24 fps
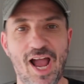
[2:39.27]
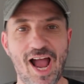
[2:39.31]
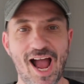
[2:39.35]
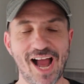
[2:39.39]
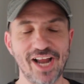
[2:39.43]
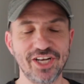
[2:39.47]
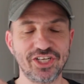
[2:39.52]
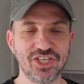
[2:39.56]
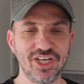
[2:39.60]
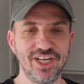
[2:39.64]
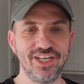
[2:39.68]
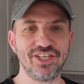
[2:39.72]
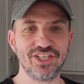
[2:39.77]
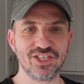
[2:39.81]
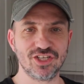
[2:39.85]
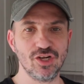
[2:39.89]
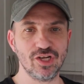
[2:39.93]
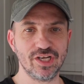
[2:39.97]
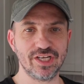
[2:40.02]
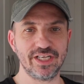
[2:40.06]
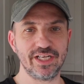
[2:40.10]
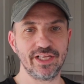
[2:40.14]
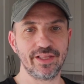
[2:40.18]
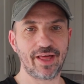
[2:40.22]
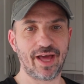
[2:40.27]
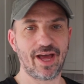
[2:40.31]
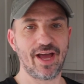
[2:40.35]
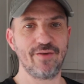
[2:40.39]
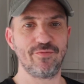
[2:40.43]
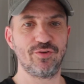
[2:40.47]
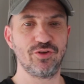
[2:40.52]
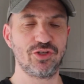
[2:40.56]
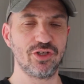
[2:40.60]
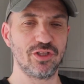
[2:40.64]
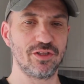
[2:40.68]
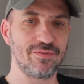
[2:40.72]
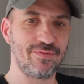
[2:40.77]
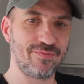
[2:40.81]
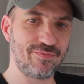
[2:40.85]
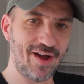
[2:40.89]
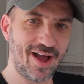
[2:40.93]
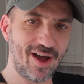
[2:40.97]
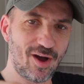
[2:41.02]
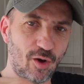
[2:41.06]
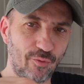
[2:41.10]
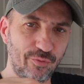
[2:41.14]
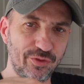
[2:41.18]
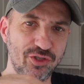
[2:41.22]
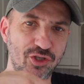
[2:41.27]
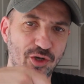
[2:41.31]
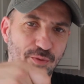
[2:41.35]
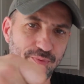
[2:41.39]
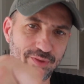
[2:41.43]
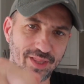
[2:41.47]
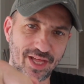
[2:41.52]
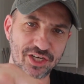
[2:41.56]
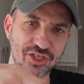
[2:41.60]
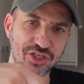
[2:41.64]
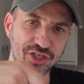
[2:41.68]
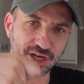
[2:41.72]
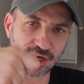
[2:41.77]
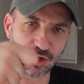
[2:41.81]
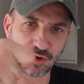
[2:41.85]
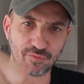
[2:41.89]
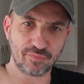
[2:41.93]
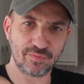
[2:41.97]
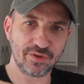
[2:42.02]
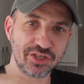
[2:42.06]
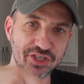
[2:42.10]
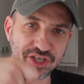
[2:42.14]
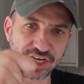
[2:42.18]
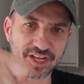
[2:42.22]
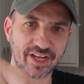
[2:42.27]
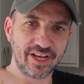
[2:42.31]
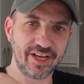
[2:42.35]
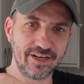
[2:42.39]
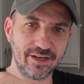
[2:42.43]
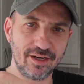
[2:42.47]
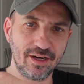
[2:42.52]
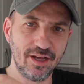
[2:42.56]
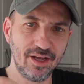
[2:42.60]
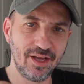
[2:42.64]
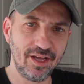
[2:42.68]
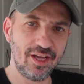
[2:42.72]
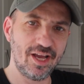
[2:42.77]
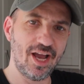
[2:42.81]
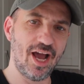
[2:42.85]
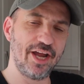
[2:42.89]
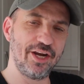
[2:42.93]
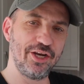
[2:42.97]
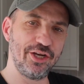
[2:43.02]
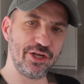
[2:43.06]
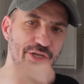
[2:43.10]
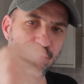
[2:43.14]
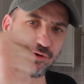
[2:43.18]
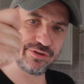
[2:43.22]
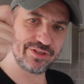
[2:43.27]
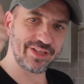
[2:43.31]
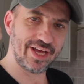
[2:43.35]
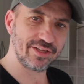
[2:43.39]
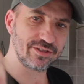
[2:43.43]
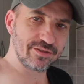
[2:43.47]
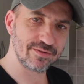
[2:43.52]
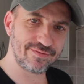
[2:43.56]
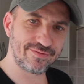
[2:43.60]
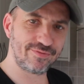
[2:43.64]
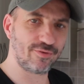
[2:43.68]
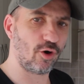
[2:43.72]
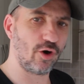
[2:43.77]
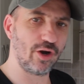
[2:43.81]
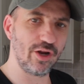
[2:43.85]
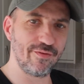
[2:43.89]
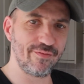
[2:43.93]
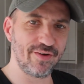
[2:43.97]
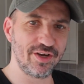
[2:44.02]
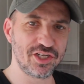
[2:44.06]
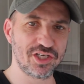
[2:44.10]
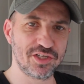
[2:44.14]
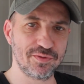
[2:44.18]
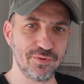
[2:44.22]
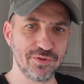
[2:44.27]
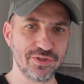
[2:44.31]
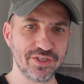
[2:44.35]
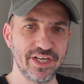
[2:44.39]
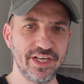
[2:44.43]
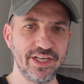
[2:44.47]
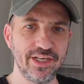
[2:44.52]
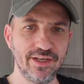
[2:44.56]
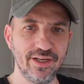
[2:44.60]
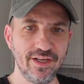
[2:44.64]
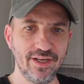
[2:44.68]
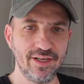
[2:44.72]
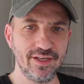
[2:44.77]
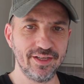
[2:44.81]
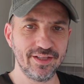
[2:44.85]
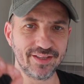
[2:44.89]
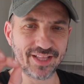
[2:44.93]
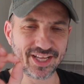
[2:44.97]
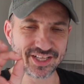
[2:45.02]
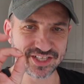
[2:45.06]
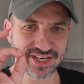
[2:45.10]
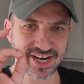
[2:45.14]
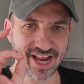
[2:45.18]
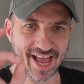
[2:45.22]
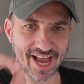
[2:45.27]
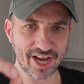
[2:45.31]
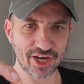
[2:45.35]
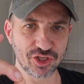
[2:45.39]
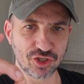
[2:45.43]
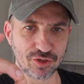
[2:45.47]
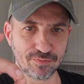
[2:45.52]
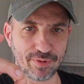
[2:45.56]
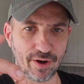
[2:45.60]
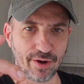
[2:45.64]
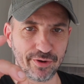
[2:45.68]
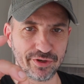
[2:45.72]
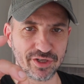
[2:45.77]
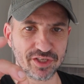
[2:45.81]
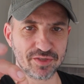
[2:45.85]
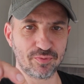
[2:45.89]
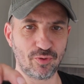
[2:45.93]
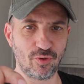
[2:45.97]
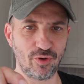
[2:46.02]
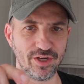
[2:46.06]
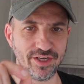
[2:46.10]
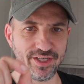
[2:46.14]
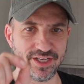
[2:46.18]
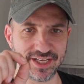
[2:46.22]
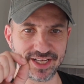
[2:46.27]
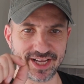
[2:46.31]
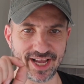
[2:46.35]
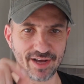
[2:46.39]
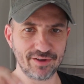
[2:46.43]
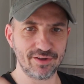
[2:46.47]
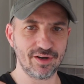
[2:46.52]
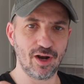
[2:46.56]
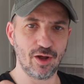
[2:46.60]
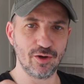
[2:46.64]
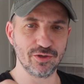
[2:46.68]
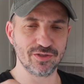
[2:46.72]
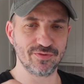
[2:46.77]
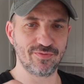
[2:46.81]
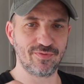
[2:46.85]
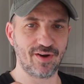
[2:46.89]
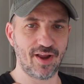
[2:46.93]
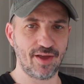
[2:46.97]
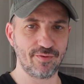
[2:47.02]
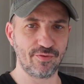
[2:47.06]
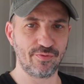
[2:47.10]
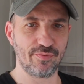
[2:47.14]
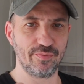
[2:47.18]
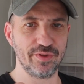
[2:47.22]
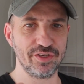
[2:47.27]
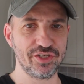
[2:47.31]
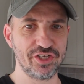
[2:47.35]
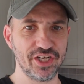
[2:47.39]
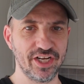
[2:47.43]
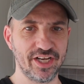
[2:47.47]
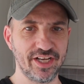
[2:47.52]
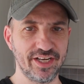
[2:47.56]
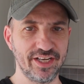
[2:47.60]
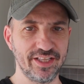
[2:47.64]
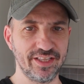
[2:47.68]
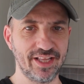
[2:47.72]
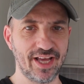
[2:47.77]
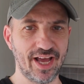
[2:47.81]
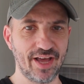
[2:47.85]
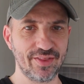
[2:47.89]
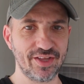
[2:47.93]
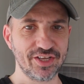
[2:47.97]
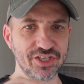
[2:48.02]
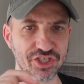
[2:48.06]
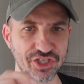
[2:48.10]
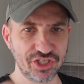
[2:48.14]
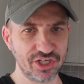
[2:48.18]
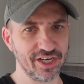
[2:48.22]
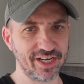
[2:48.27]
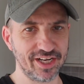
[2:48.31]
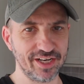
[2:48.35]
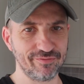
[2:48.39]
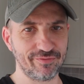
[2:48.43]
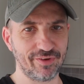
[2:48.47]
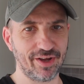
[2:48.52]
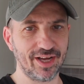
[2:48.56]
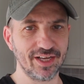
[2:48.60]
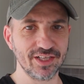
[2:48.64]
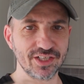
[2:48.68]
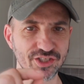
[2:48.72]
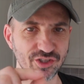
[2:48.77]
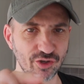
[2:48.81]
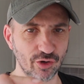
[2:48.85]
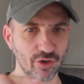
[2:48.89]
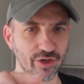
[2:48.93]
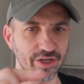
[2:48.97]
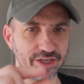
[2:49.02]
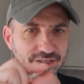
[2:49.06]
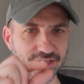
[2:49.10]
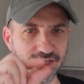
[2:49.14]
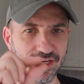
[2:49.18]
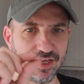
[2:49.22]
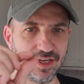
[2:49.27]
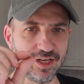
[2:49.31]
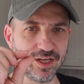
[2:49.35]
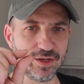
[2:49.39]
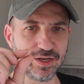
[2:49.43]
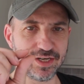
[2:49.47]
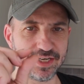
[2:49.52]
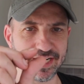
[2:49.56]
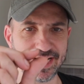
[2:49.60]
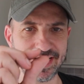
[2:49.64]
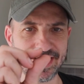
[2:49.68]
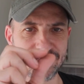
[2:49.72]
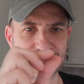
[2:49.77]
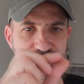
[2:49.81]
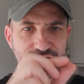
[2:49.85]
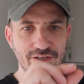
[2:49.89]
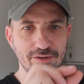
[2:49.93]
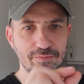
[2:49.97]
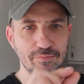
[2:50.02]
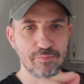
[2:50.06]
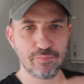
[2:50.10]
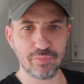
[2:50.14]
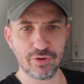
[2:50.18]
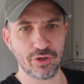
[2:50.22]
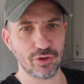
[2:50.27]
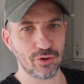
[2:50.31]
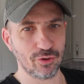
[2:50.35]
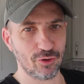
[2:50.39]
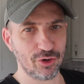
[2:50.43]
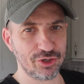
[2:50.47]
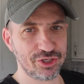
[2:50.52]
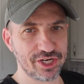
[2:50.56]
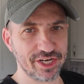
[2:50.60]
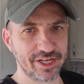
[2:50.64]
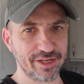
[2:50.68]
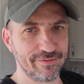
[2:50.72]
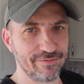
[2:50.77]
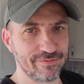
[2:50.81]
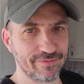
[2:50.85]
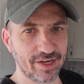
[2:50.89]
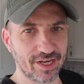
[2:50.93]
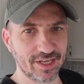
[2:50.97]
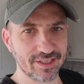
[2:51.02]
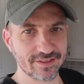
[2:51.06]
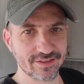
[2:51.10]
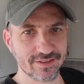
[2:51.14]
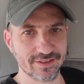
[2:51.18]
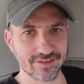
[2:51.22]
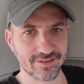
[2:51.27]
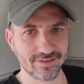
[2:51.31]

Actually, just looking at that, if you took the fat off the top of that gel from the chicken and you use that to fry your vegetables in, that's an extra bonus point. You're getting loads of flavour from the chicken in that. That's chicken fat, solid, neat, pure chicken fat.